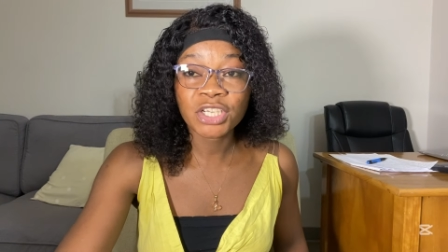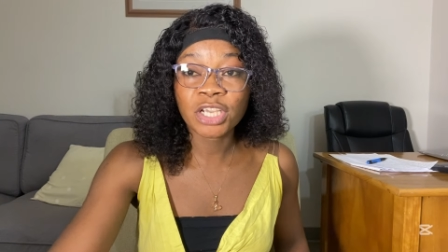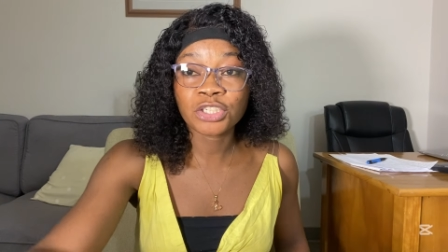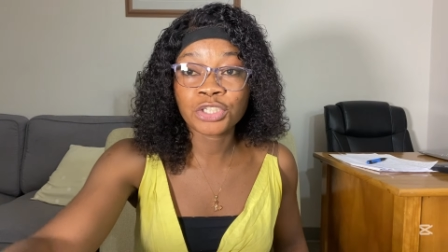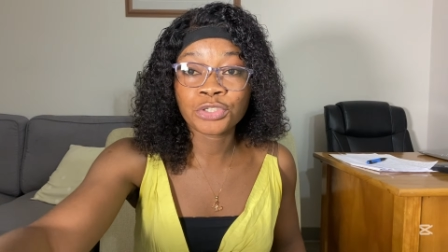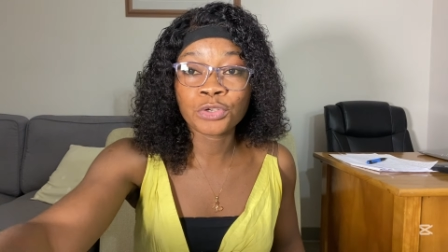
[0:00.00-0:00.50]

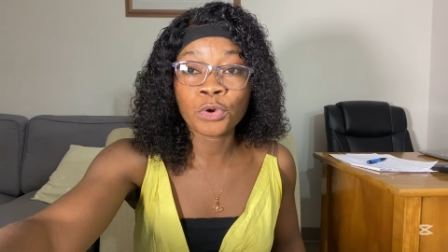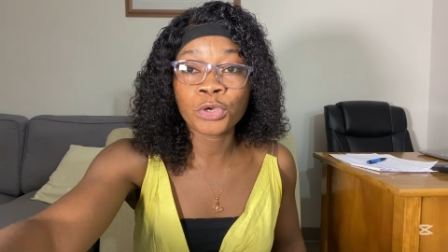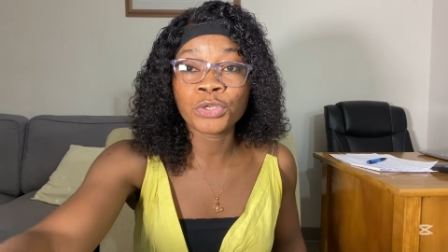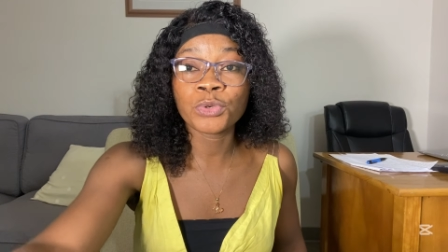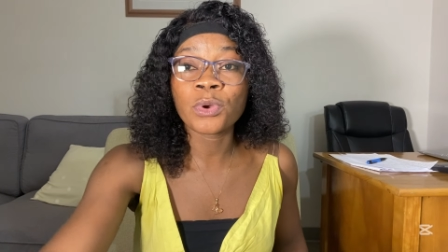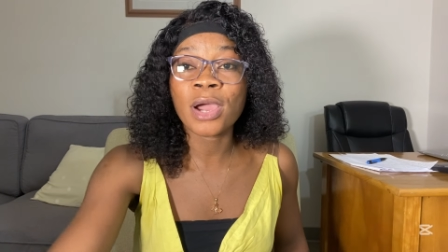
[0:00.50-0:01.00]
just show
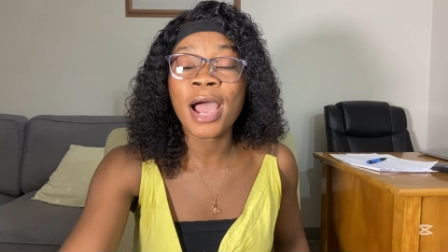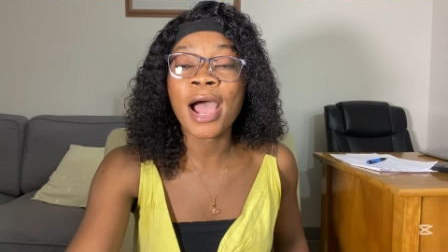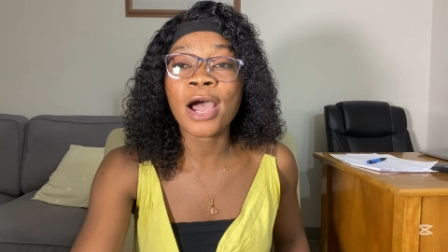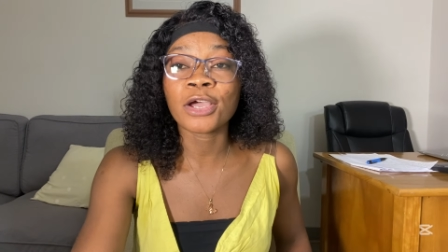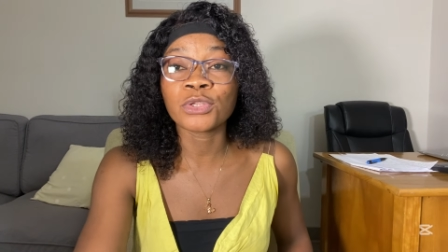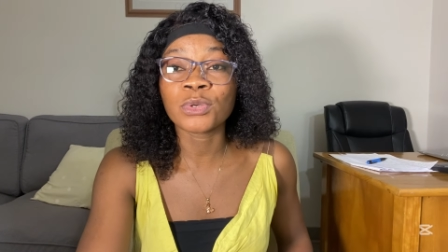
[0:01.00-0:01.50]
you
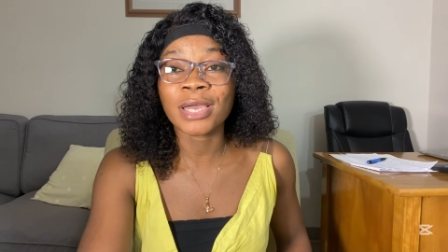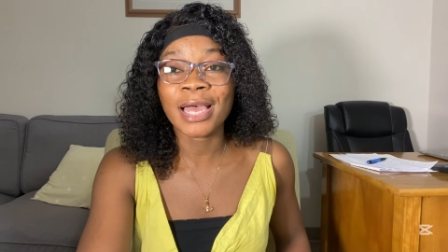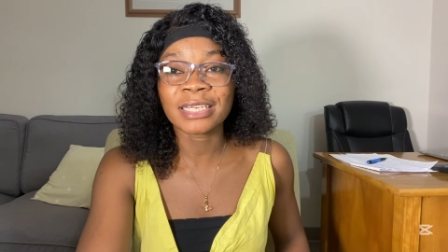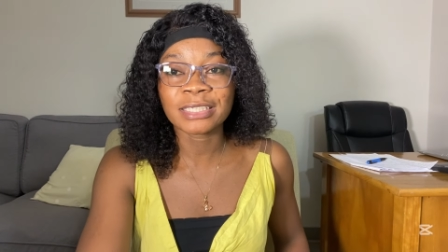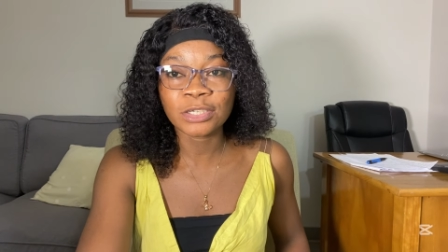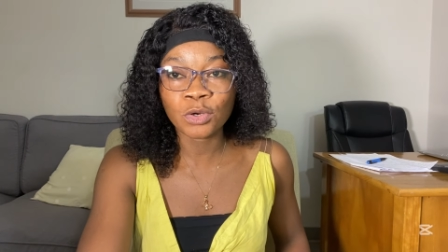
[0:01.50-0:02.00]
how you
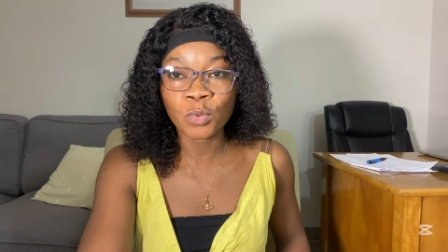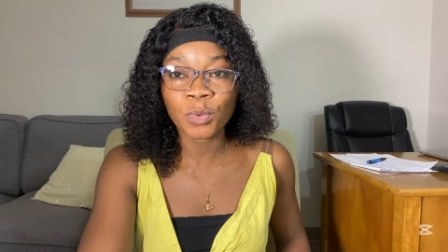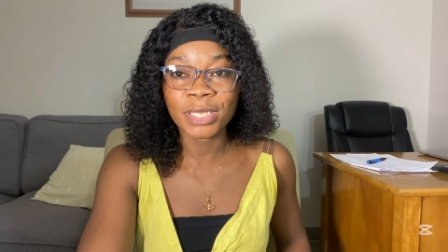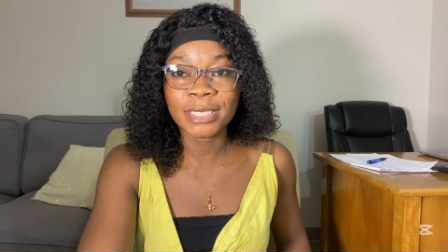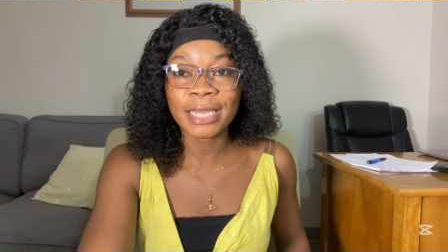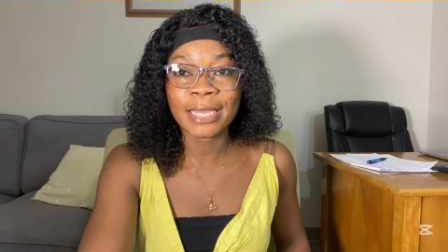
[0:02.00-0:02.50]
can deal
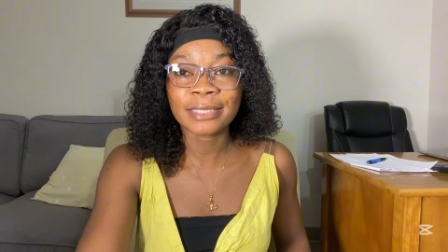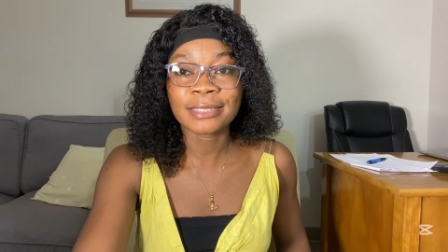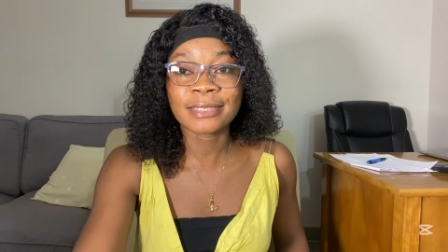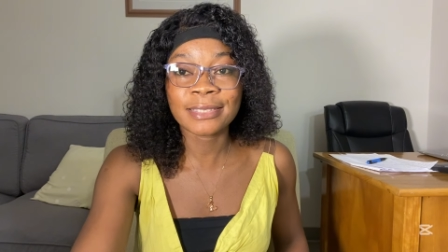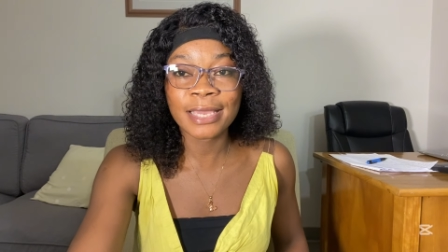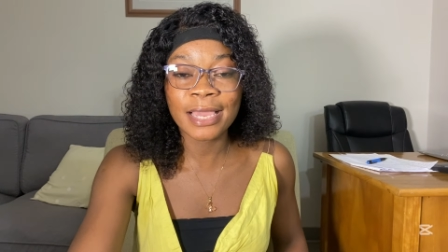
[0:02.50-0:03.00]
with the
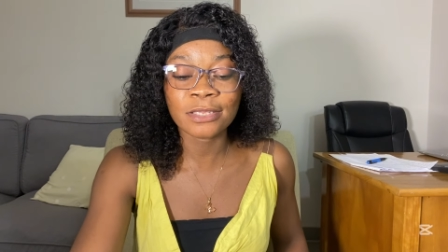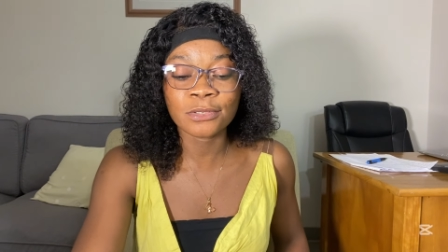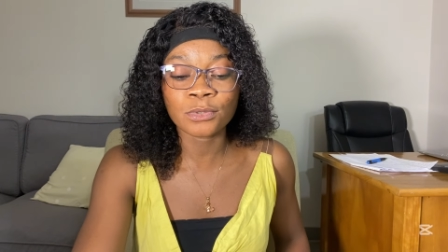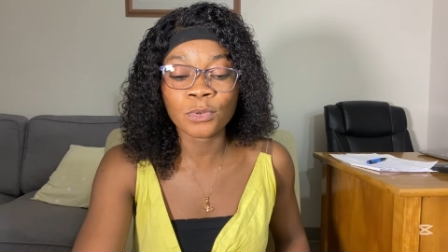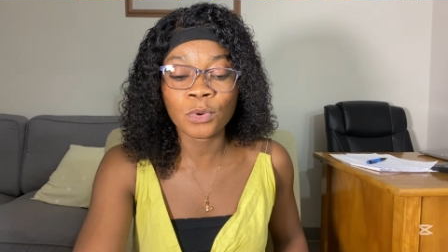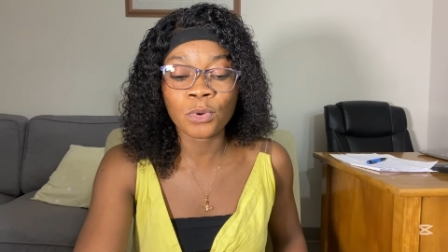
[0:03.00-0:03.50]

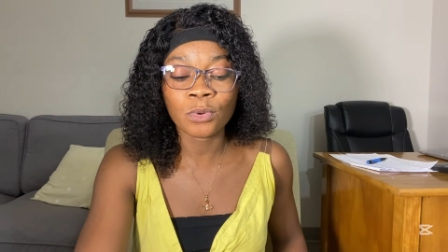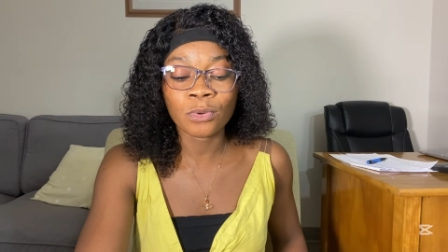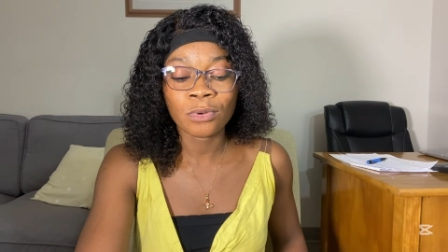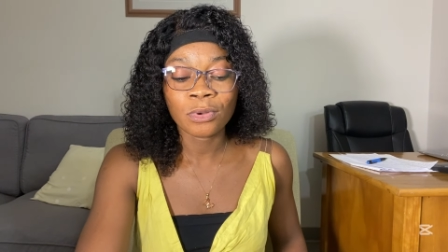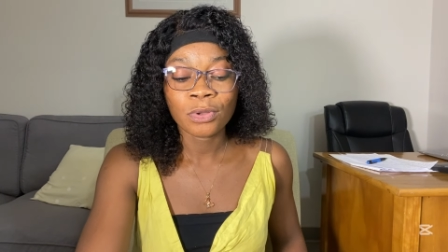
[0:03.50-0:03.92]
TSO.